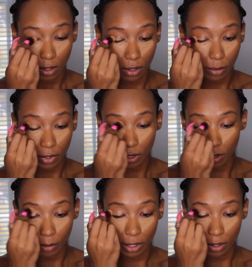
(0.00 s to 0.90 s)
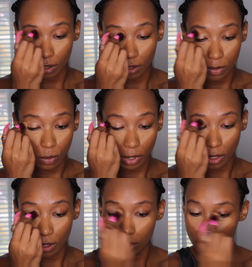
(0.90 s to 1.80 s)
I'm going to put it on my lid as
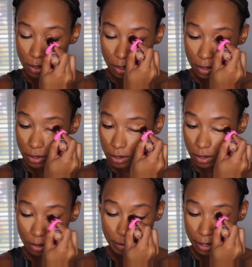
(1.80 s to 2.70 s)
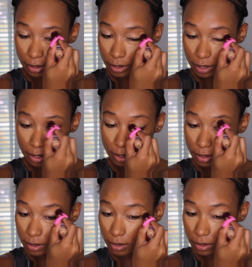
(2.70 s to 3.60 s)
well to conceal my lid.